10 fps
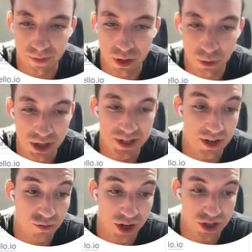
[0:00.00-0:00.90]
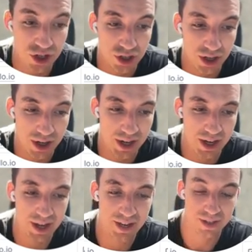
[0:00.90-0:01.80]

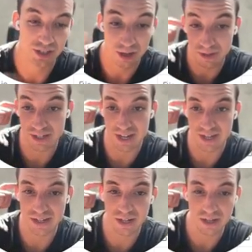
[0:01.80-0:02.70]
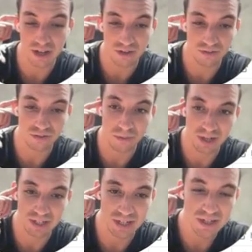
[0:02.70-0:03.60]
the company data from
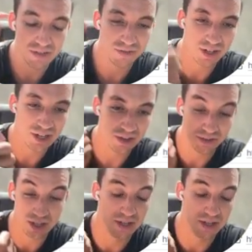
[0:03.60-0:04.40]
LinkedIn to find out the